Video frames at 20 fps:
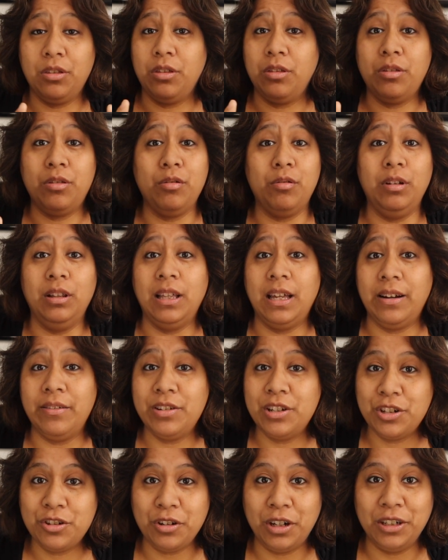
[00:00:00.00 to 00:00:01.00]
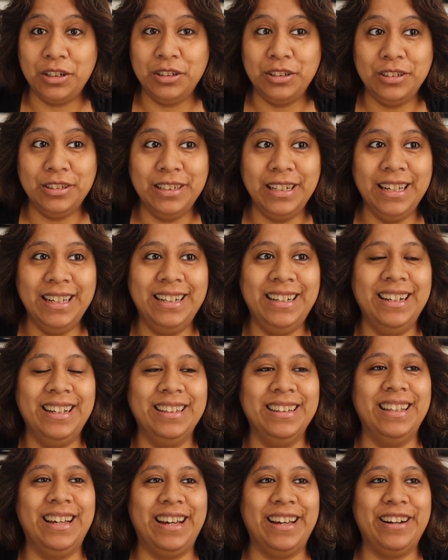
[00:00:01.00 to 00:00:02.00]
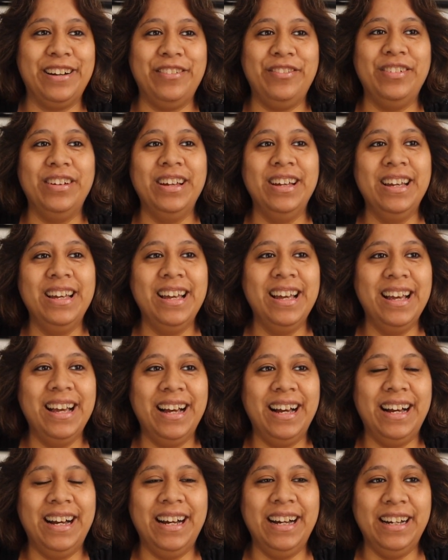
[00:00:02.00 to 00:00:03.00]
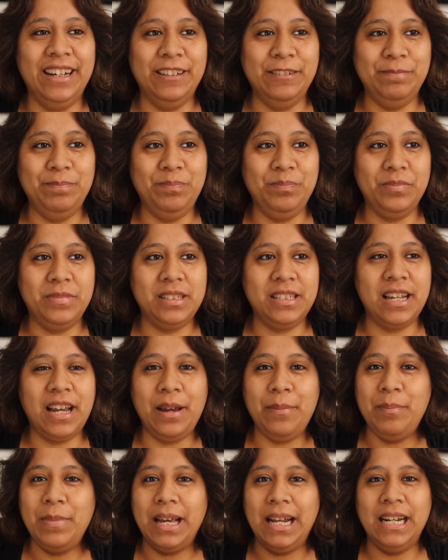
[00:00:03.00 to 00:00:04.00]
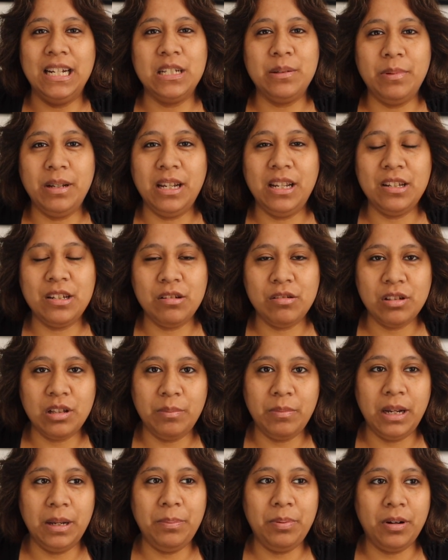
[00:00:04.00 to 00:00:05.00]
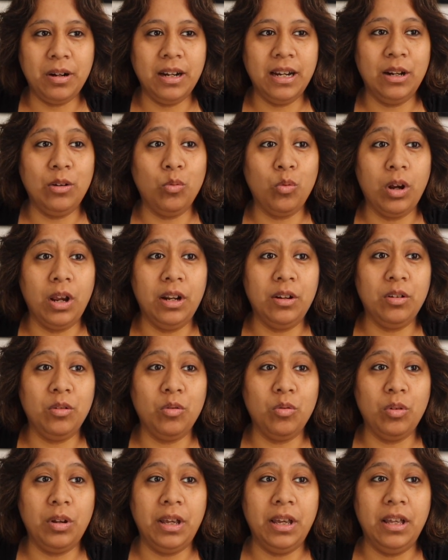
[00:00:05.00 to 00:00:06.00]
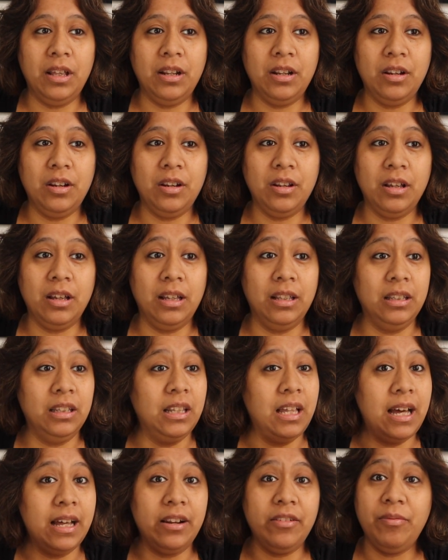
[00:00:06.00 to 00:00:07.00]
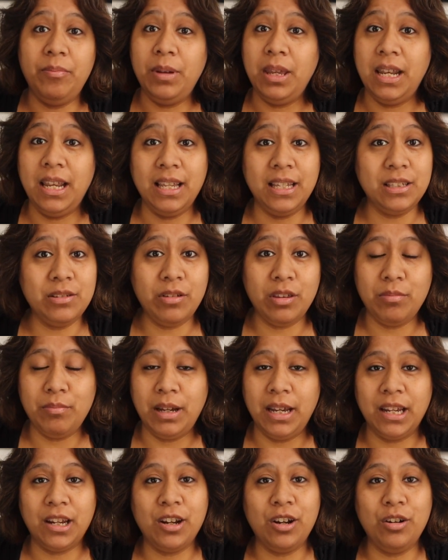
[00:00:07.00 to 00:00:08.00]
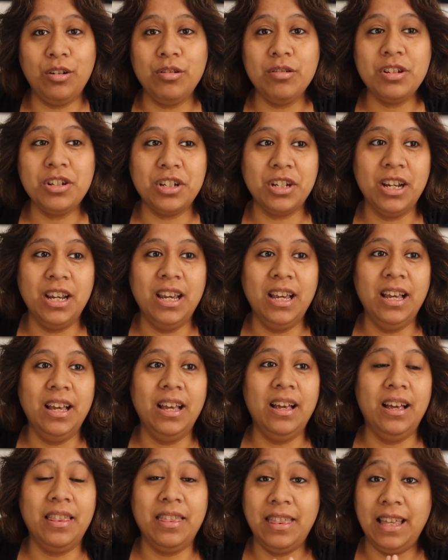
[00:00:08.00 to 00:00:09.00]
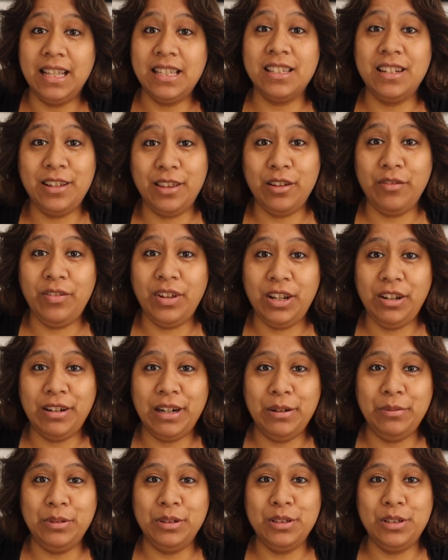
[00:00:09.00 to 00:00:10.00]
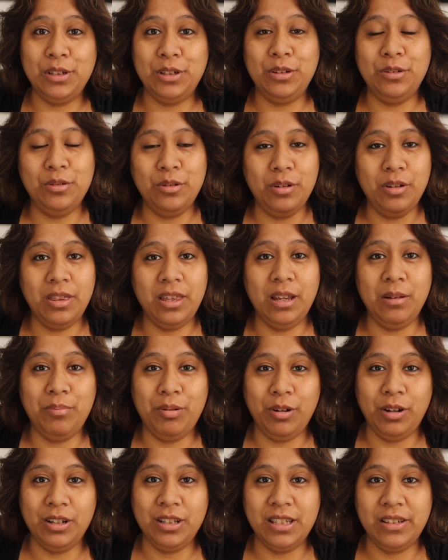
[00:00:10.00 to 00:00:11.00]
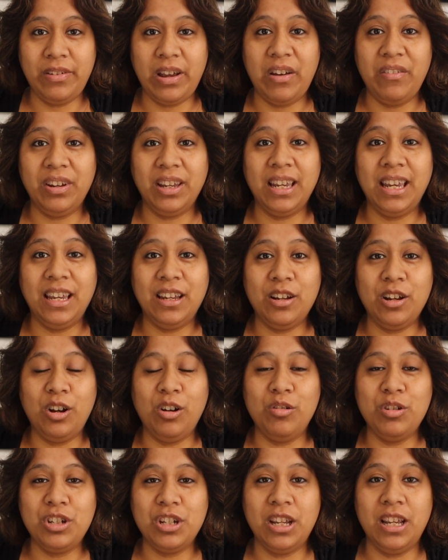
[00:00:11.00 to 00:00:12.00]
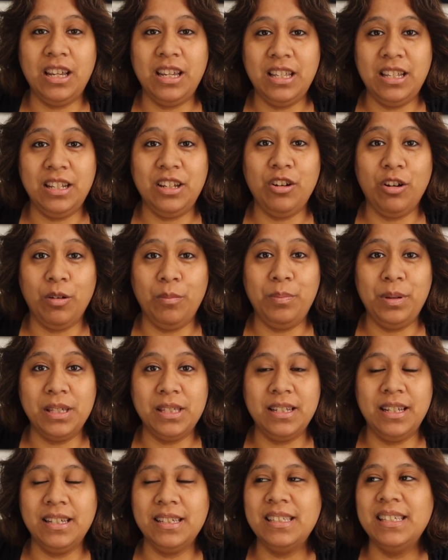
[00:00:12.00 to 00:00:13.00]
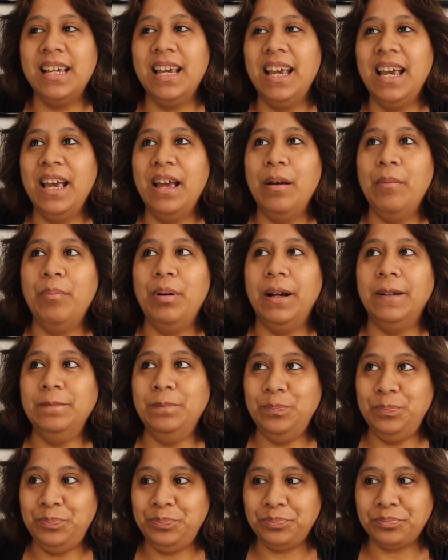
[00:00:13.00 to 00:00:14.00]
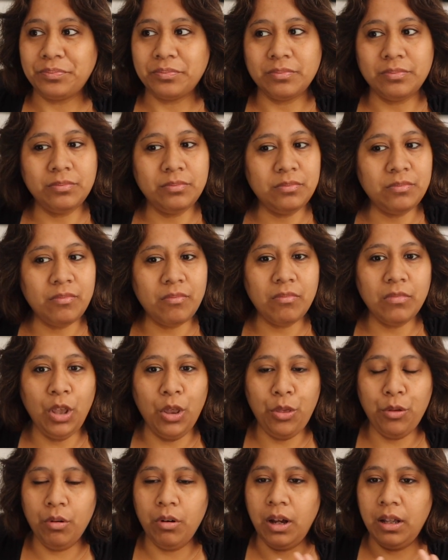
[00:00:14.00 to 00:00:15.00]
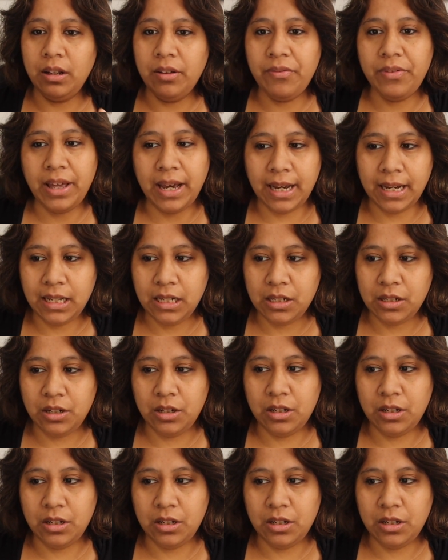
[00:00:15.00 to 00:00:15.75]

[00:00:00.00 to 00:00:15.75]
through a lot of struggle and a lot of time management issues on my part and a lot of meetings with my coach. That's another video I will do, the importance of having a coach in your business. But through all of that,